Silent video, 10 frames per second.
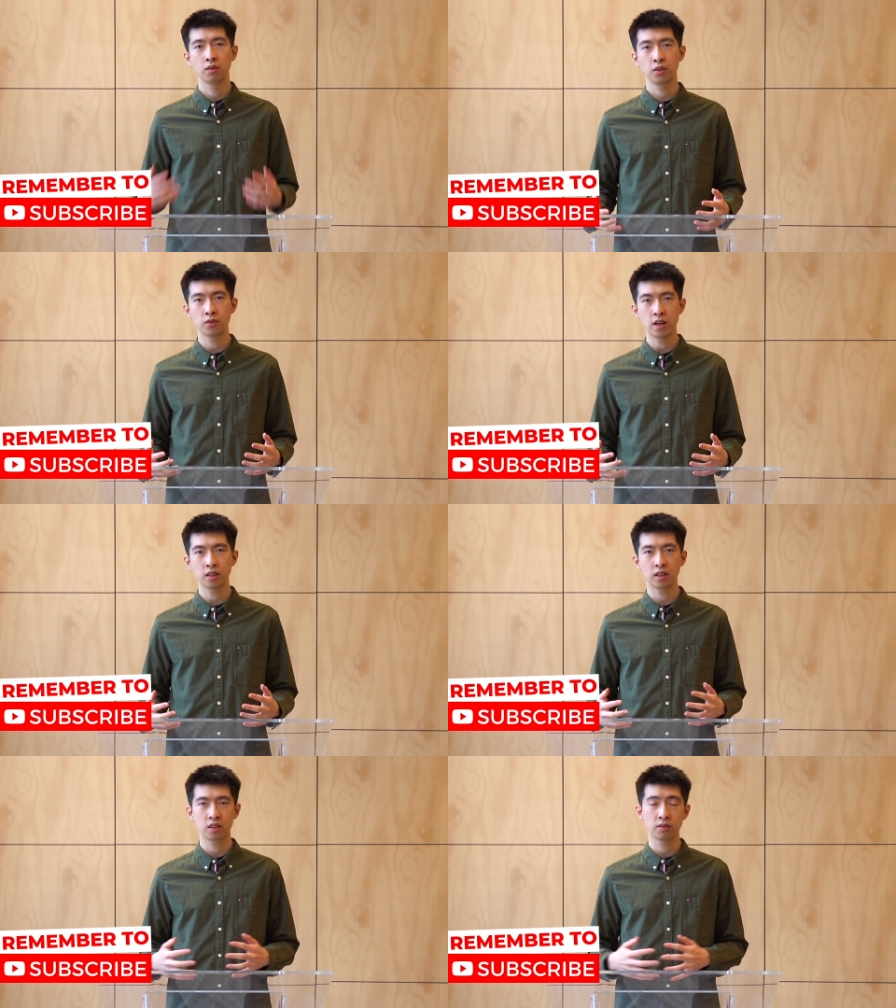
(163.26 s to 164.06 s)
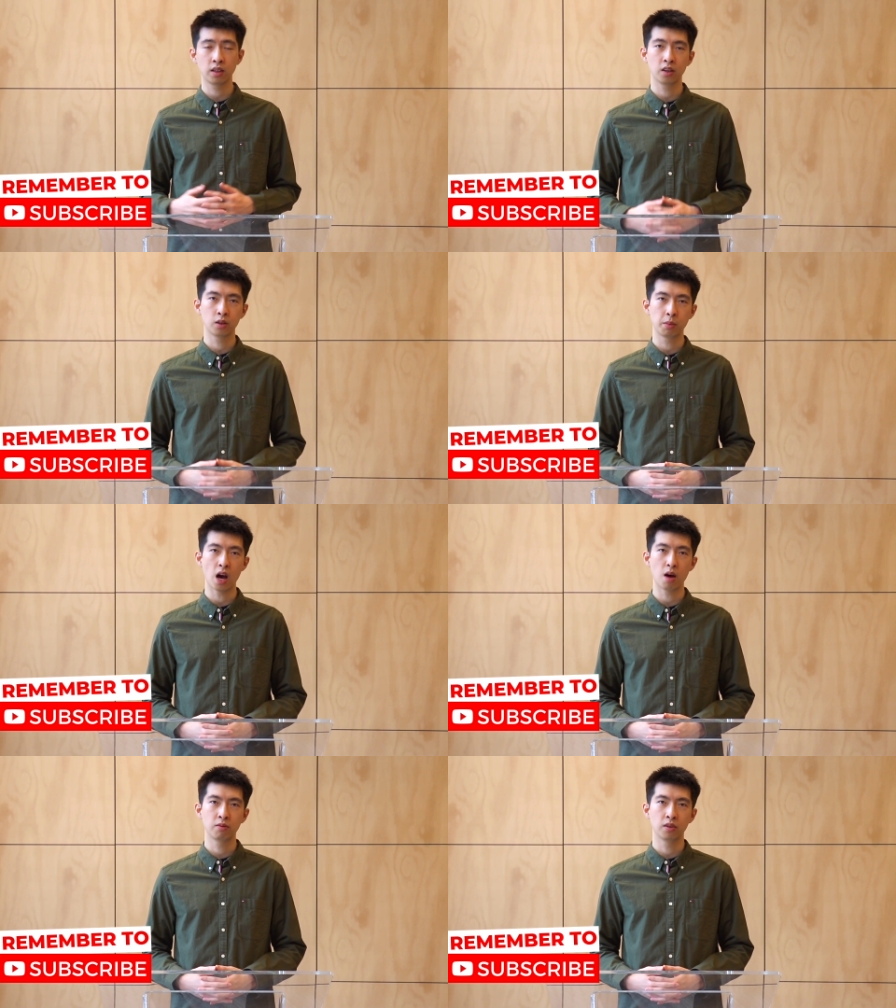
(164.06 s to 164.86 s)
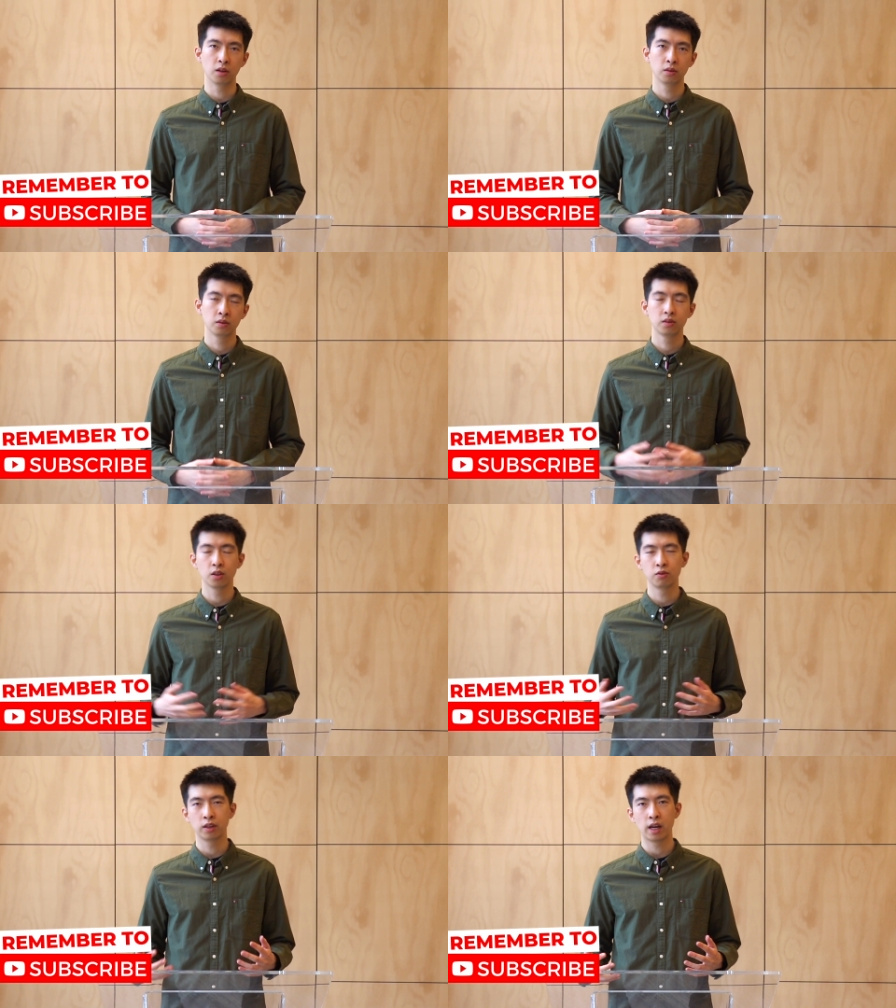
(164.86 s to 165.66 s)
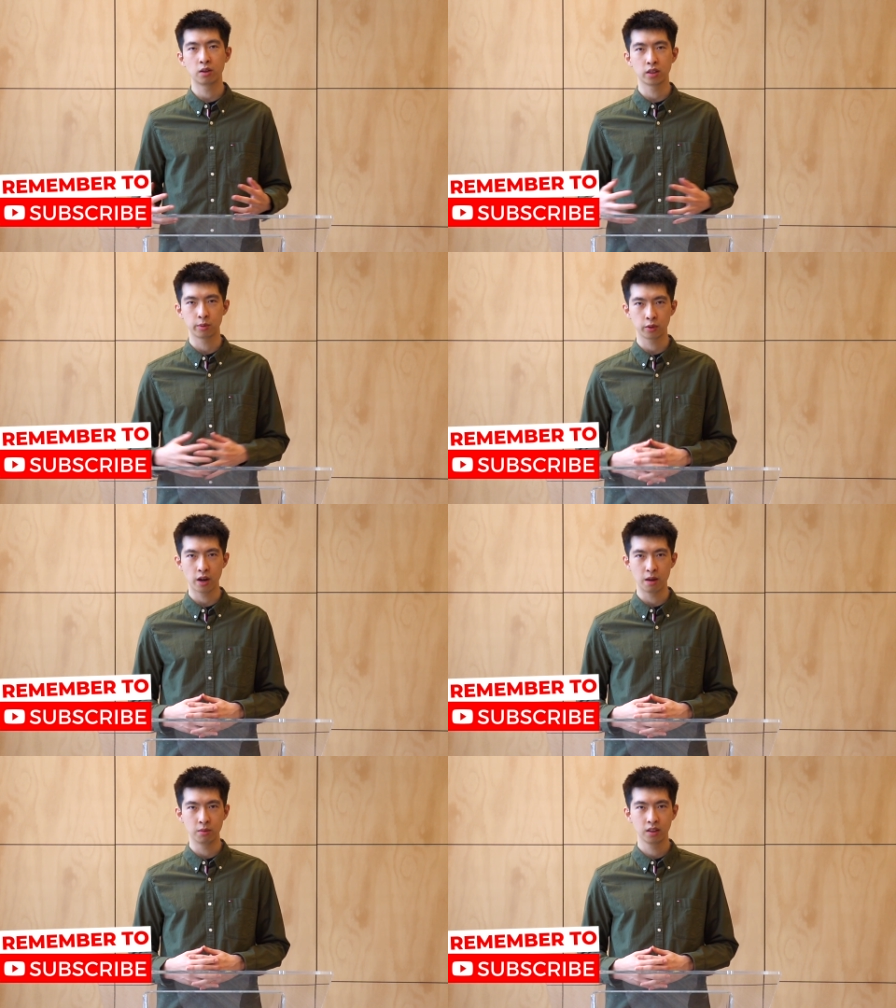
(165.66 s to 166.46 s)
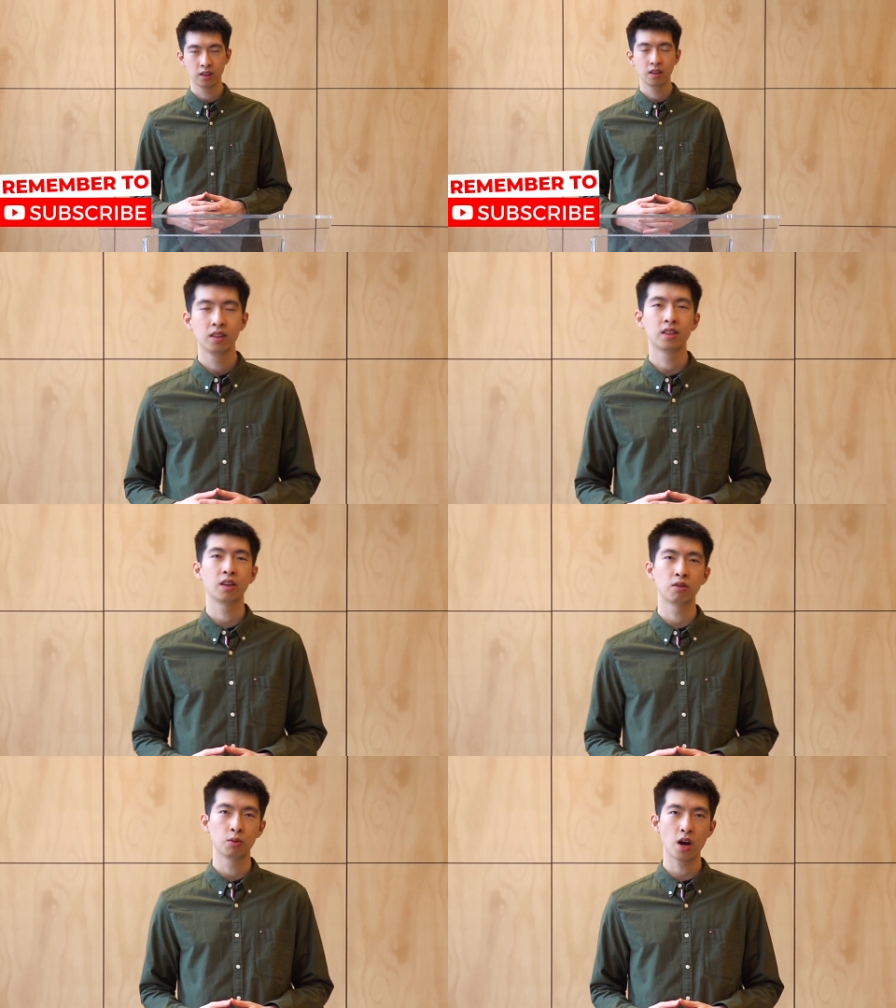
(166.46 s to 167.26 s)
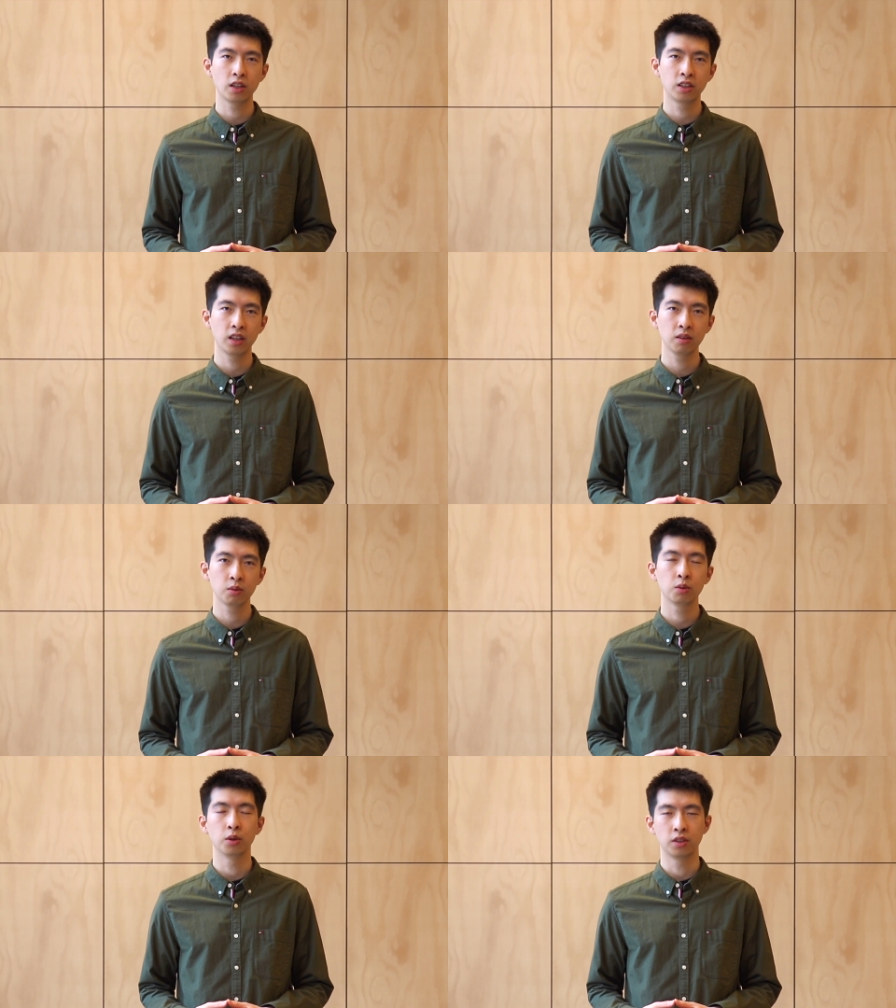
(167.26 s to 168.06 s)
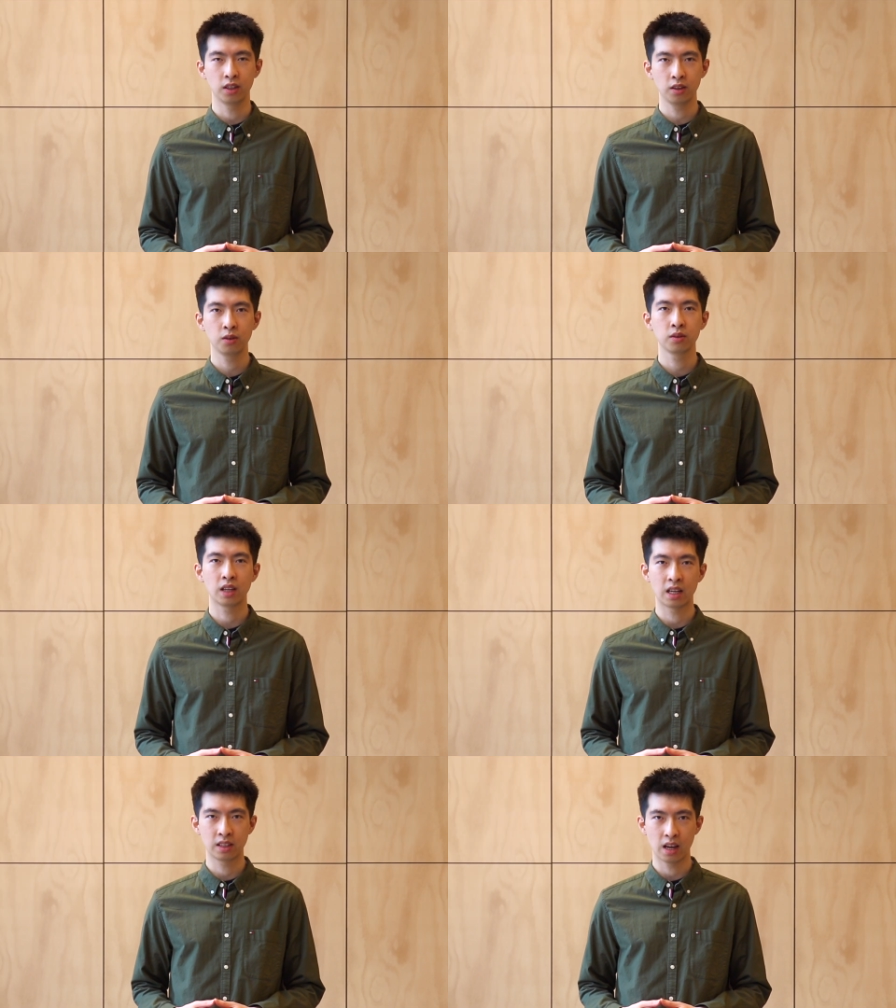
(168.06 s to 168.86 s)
If you find today's video to be helpful, don't forget to subscribe. Thank you for watching, we will see you next